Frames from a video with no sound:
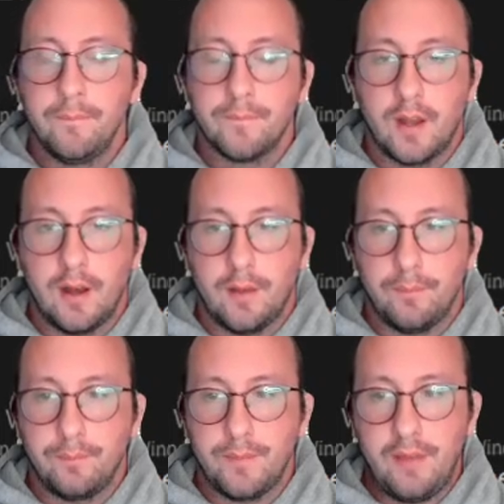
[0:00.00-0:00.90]

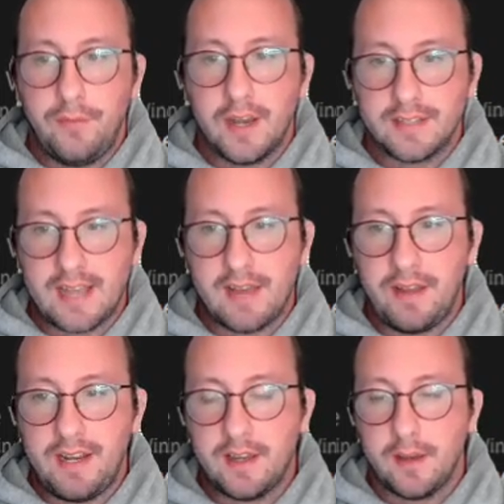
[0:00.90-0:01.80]
Um, if you guys have
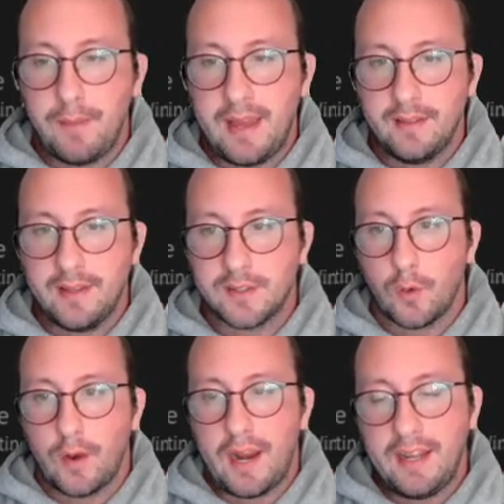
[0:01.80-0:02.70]
any commandlets
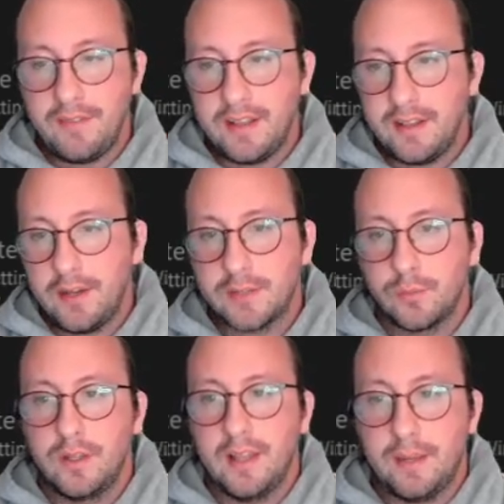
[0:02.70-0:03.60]
or anything that you guys
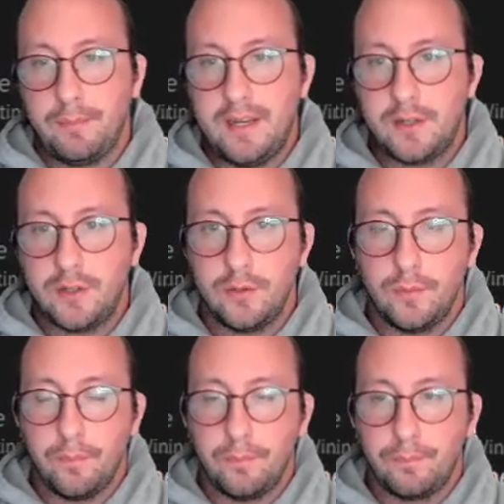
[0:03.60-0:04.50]
would like me to
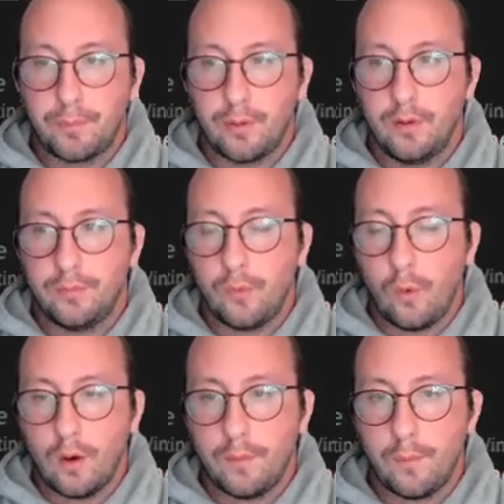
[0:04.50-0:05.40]

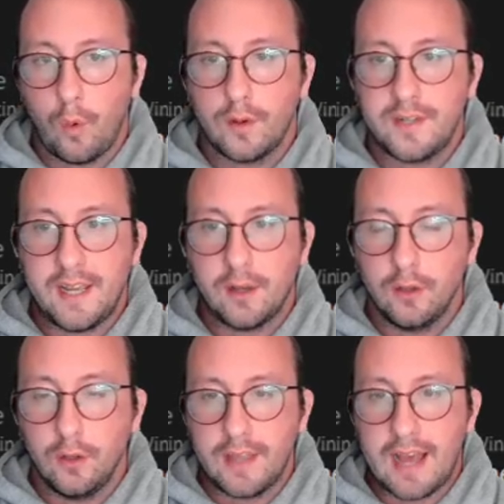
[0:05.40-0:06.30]
perform or take a
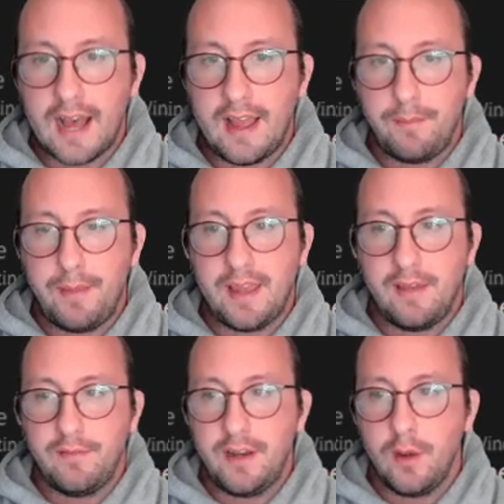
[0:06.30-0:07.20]
look at and make a
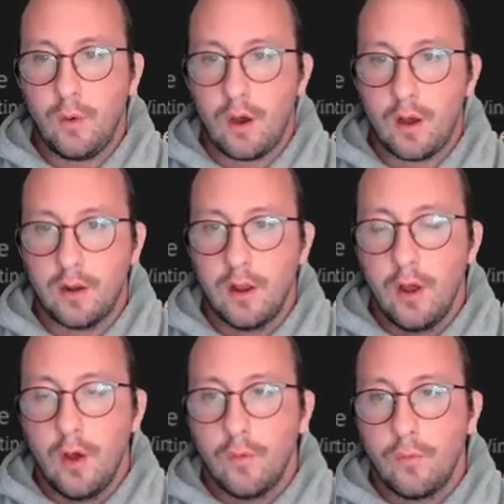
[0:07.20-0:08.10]
video on
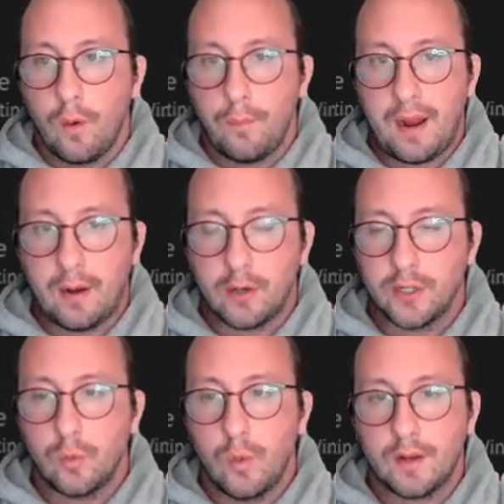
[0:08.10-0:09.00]
for
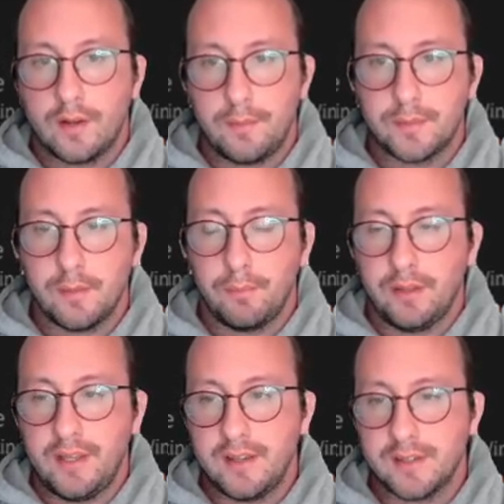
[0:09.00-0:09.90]
PowerShell quick tips,
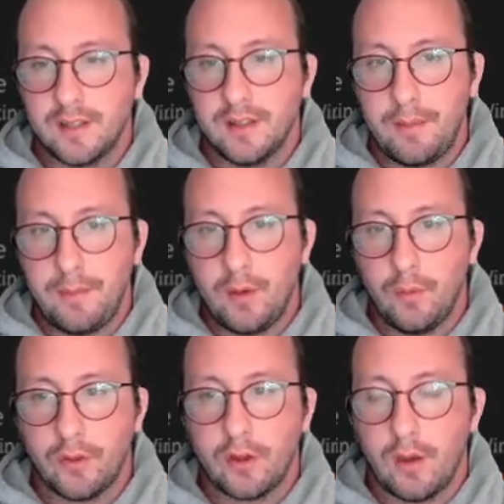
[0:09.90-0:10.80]
please let me know in
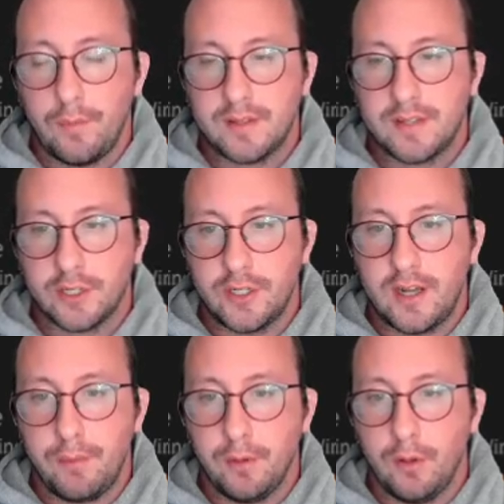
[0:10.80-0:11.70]
the comment section
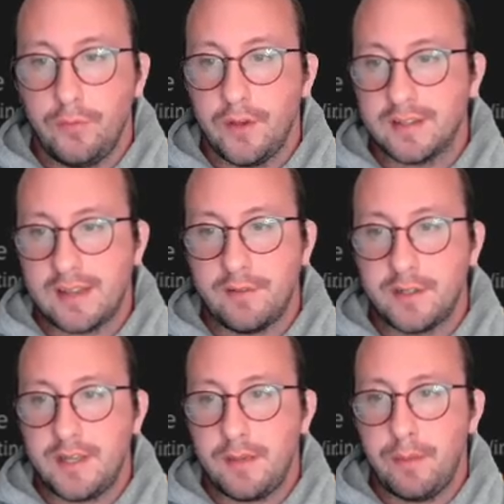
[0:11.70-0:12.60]
down below if you guys have a
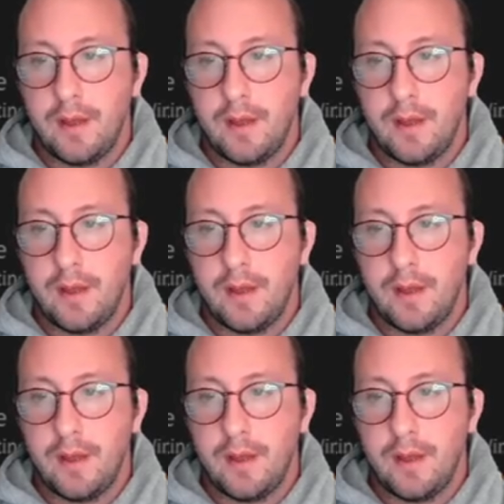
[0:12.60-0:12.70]
tip